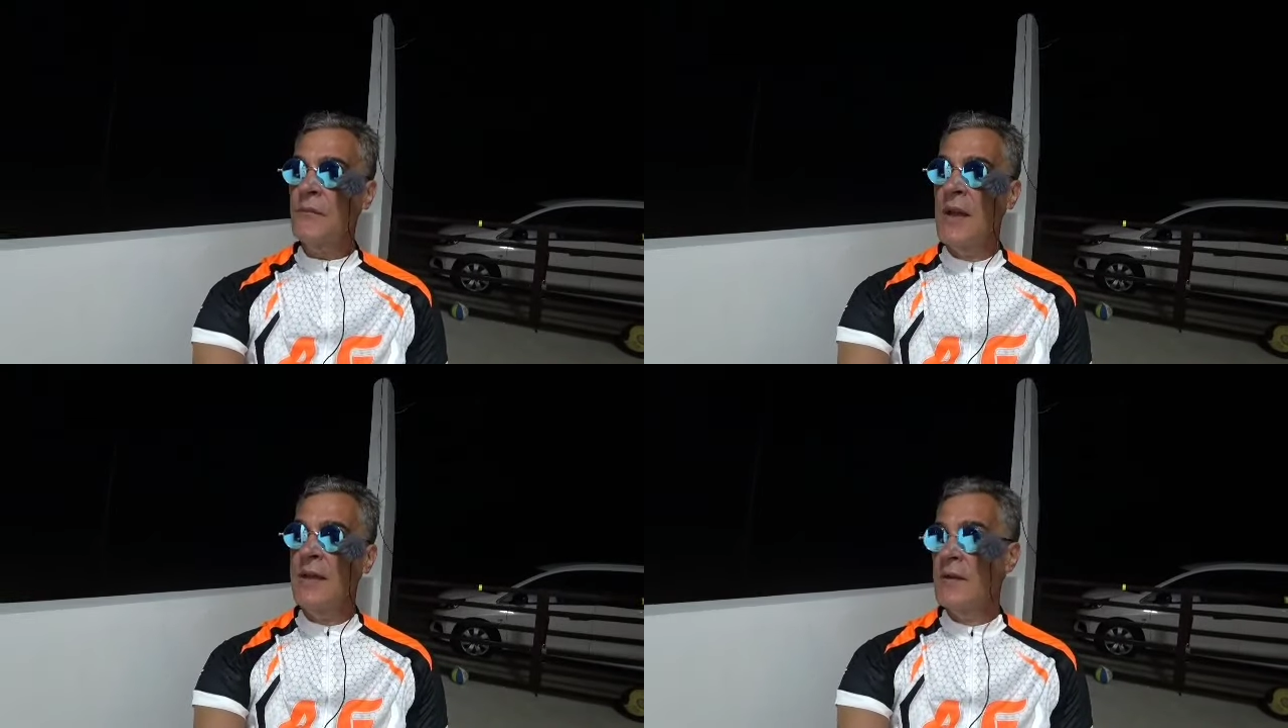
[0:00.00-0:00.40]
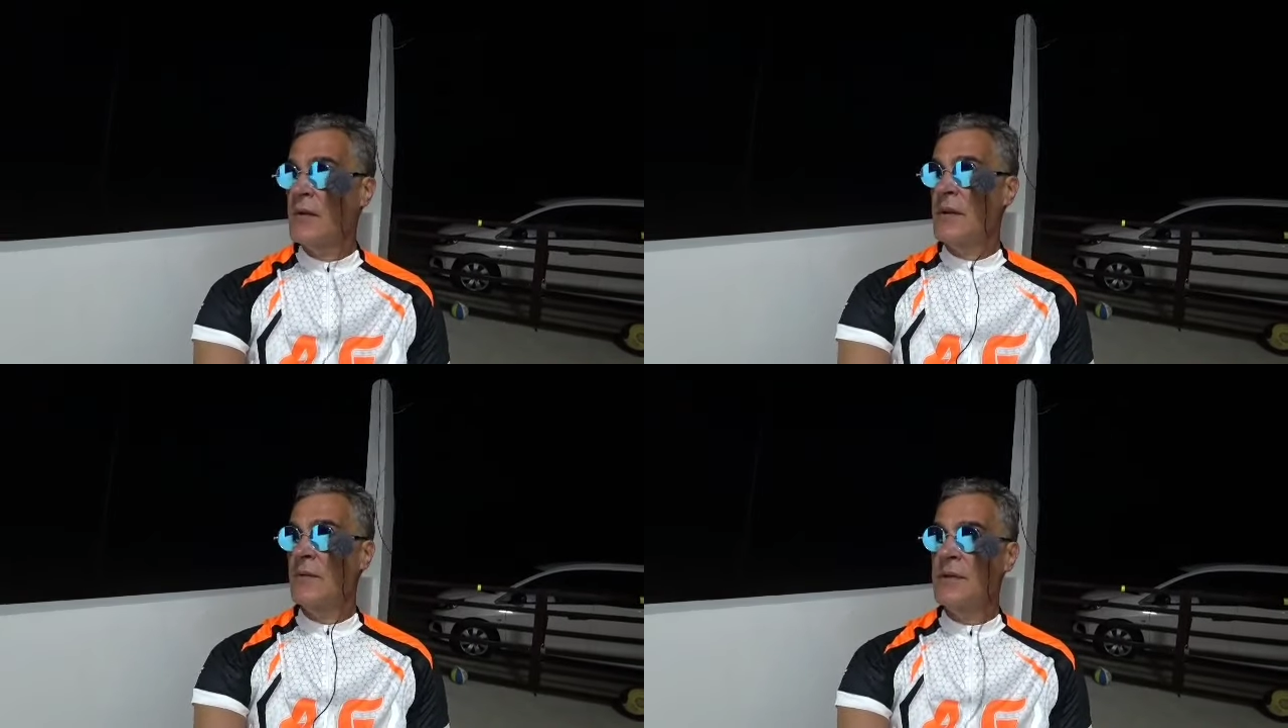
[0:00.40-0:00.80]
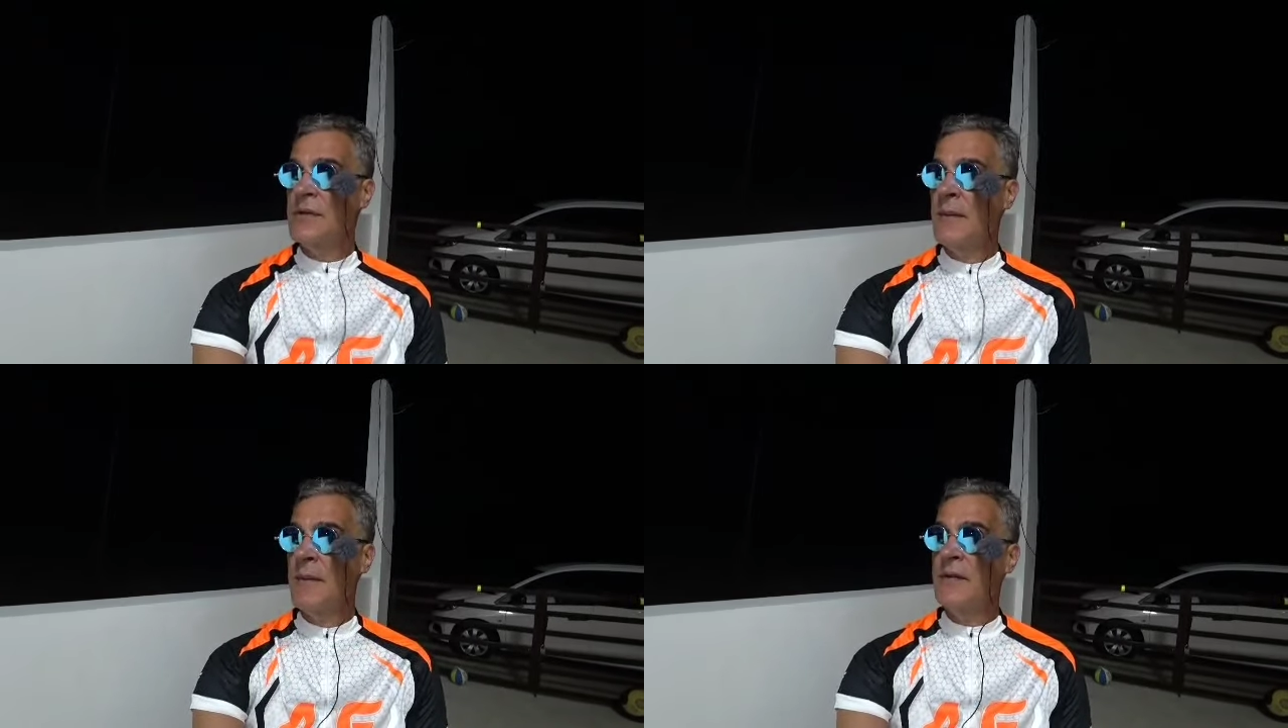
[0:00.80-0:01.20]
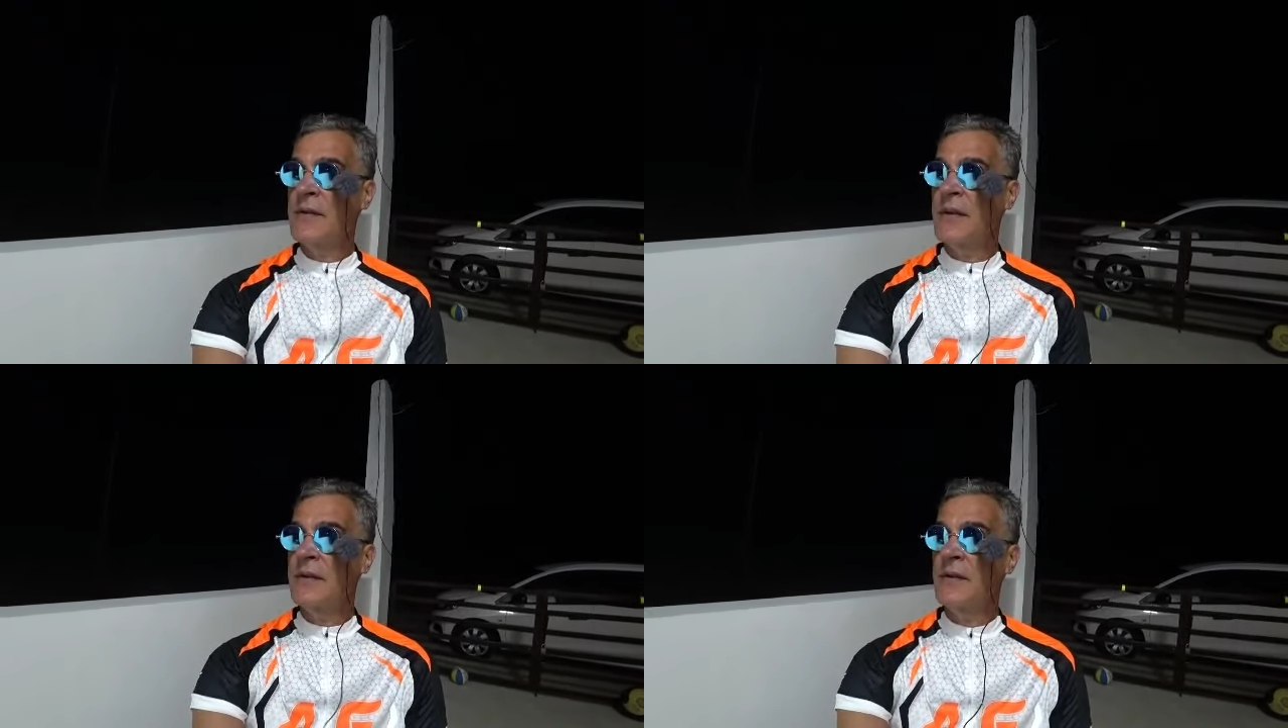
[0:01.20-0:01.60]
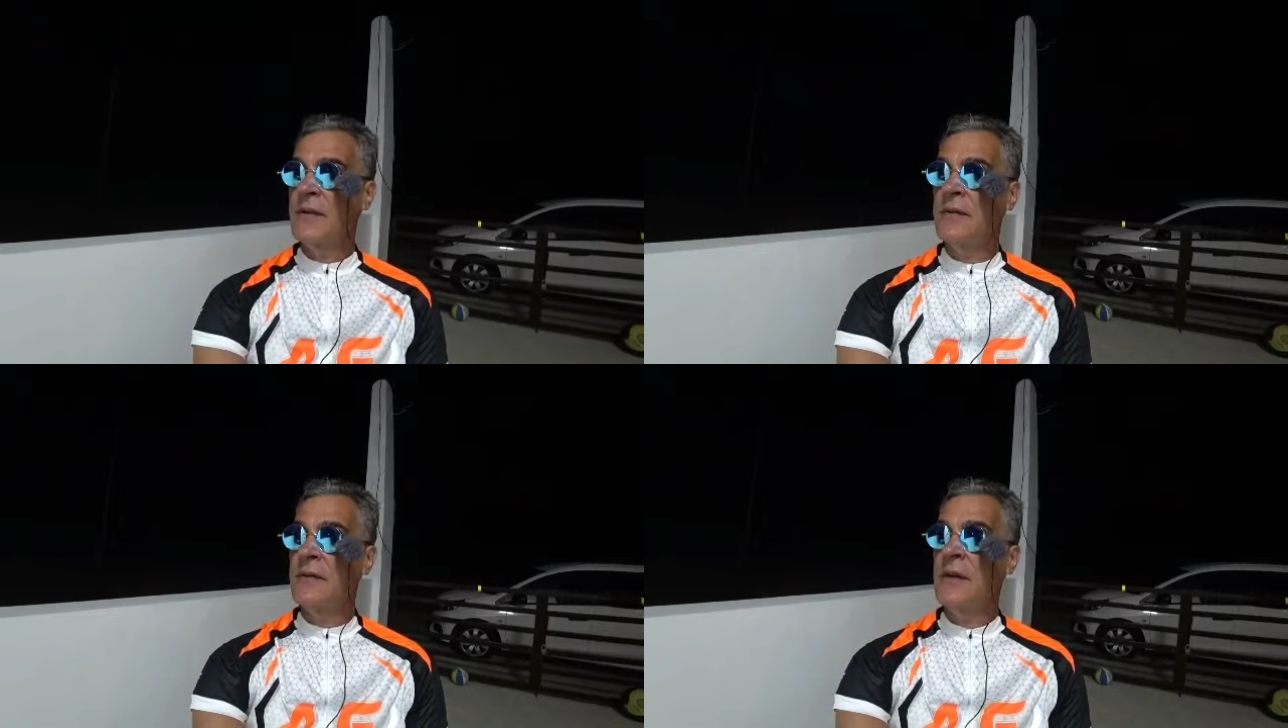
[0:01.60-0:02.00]
And there were some out there.
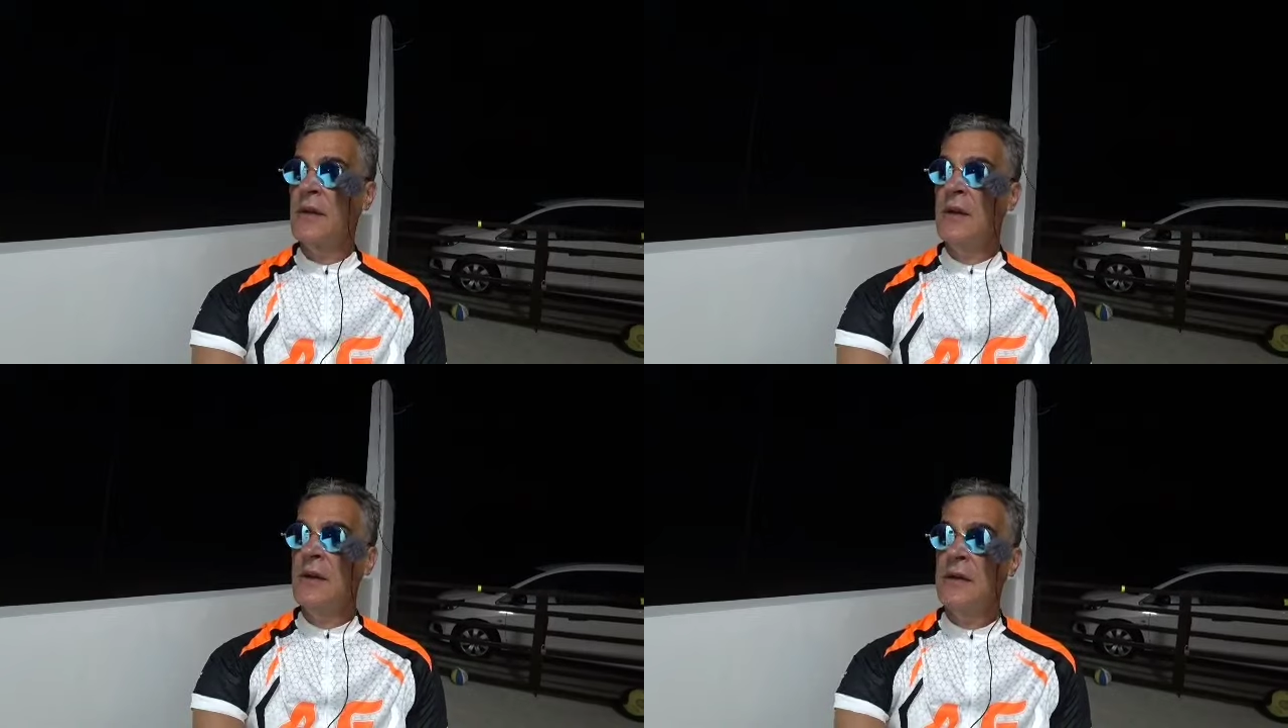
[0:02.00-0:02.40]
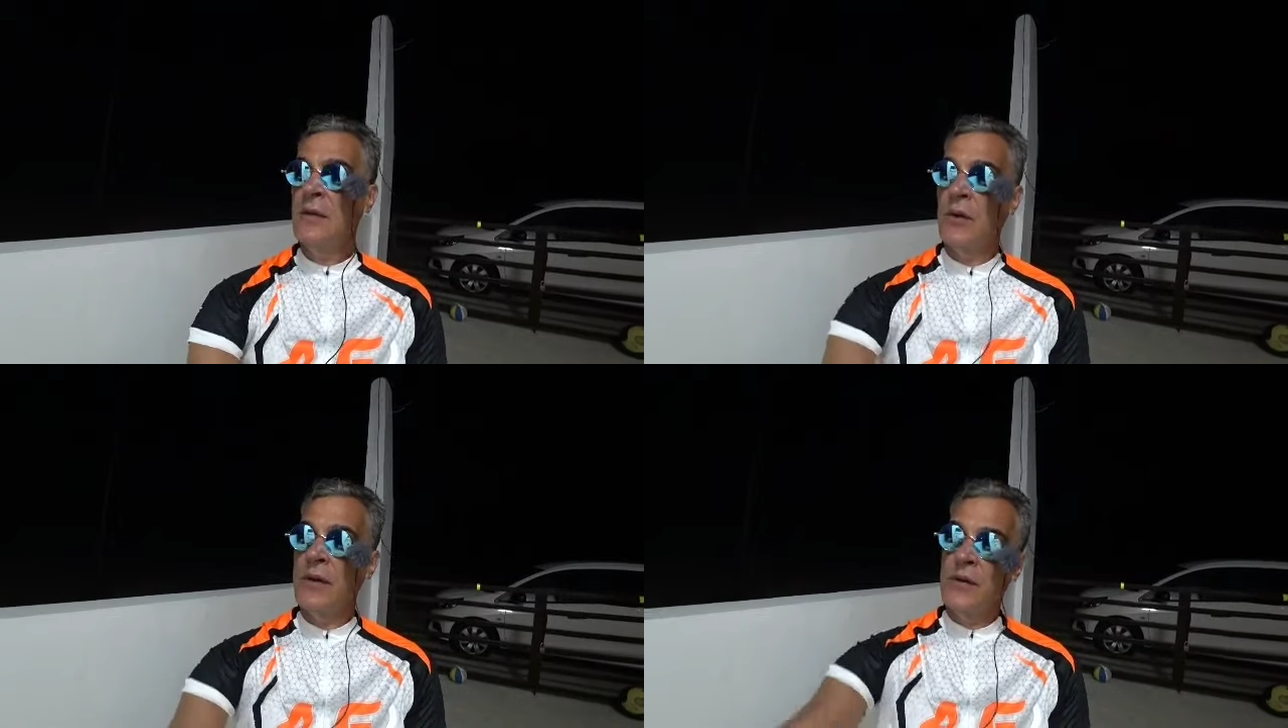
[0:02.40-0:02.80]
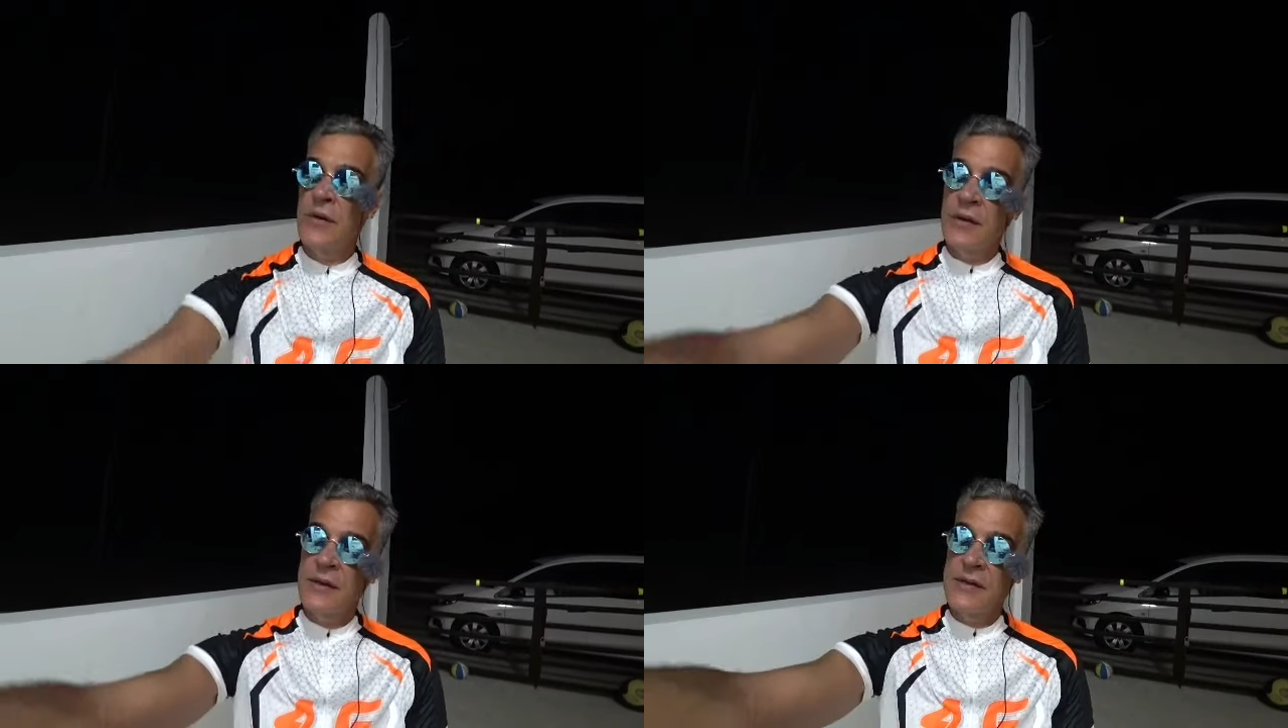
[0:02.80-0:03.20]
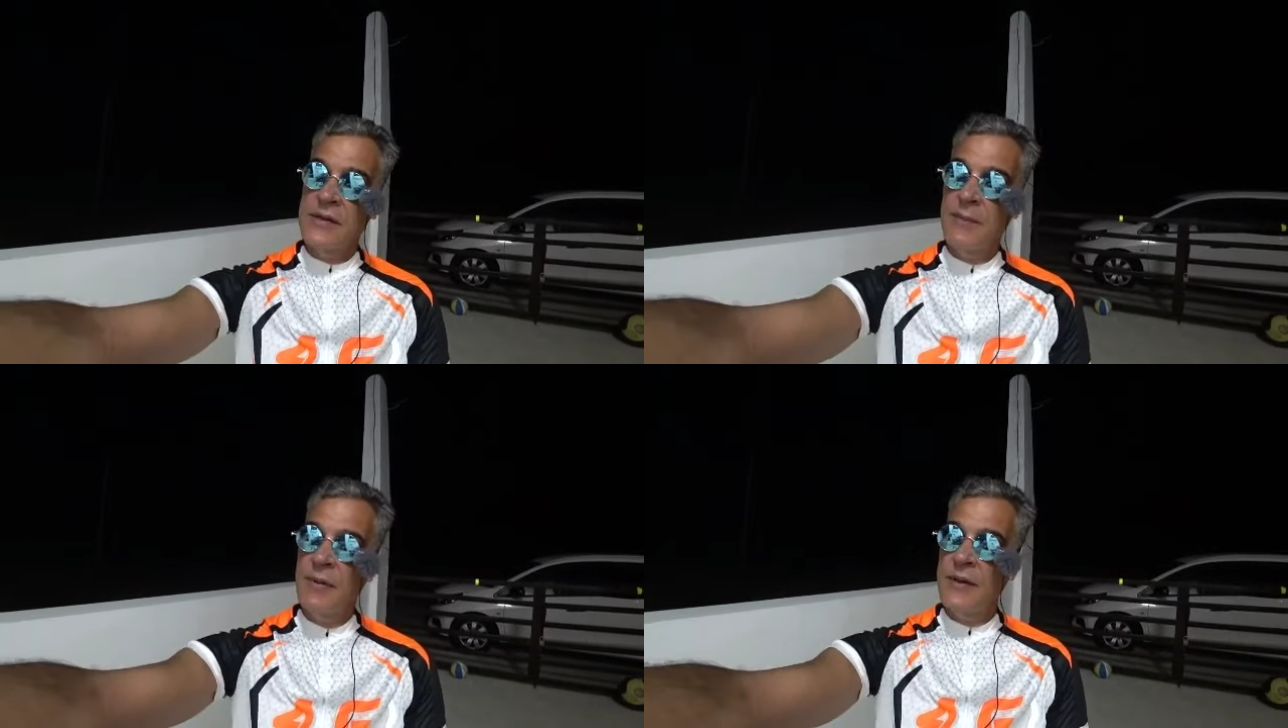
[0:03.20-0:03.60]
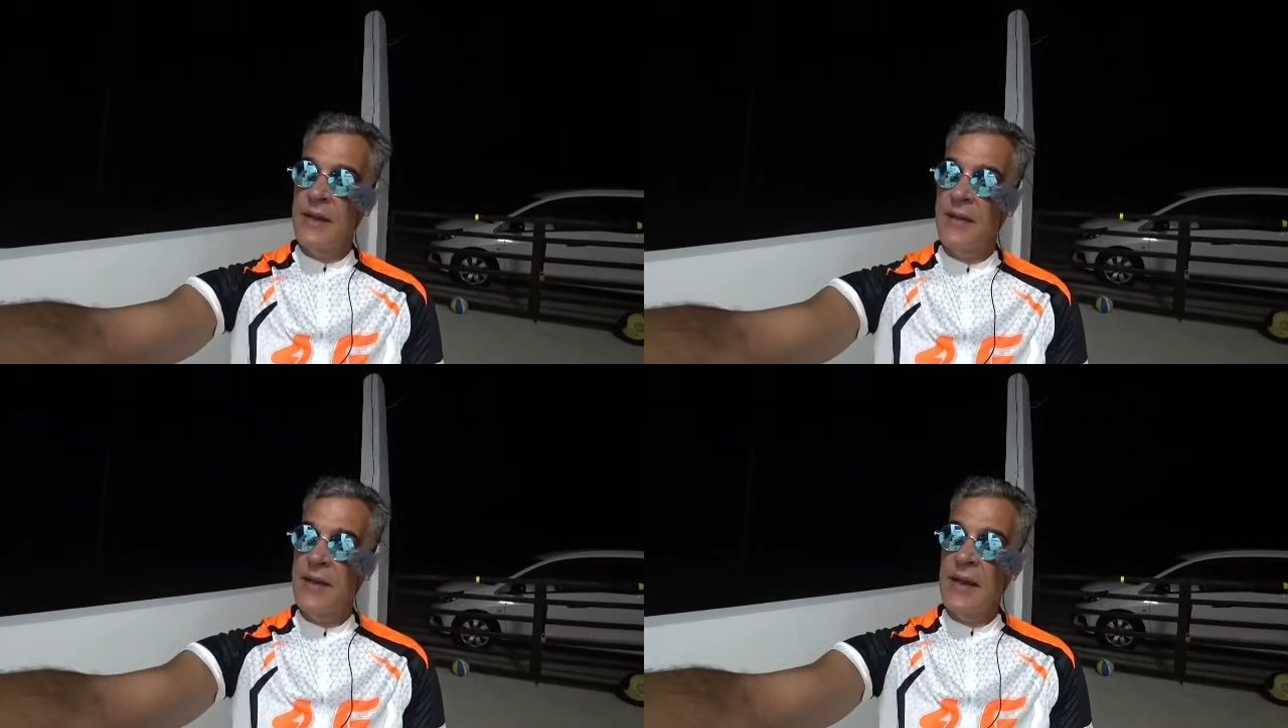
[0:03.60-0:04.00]
The one dog that's up on
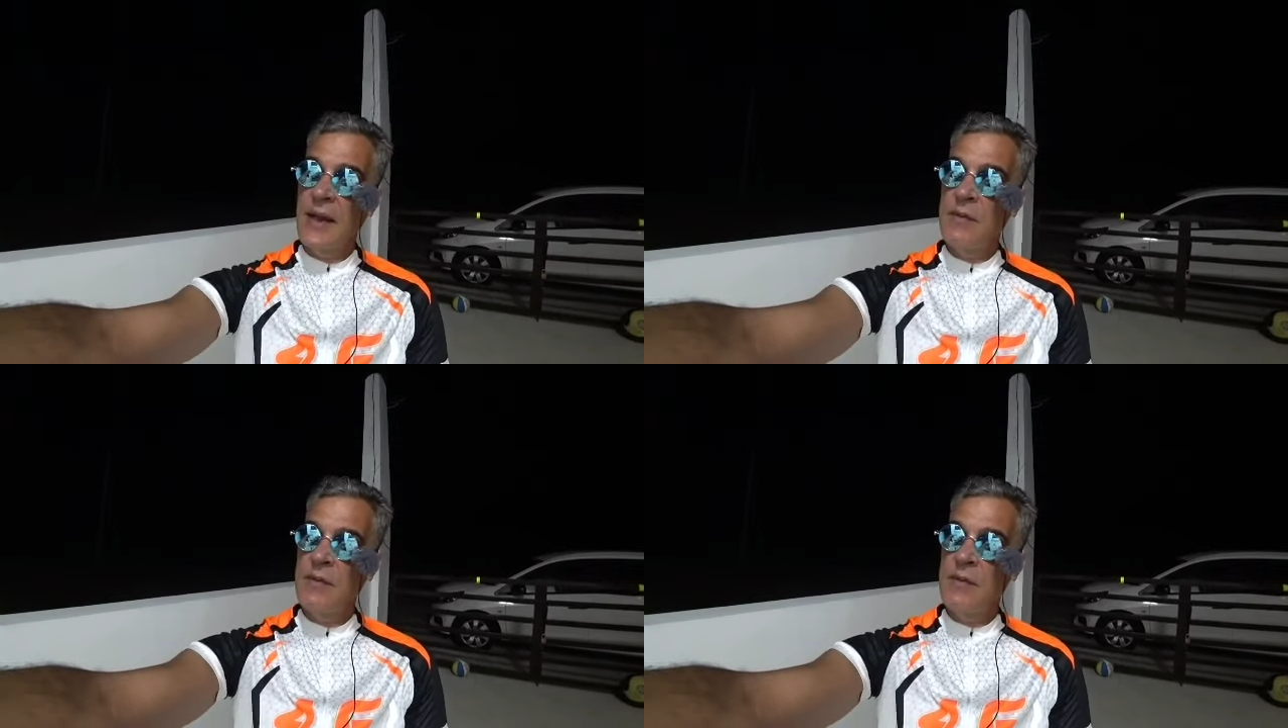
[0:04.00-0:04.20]
that thing,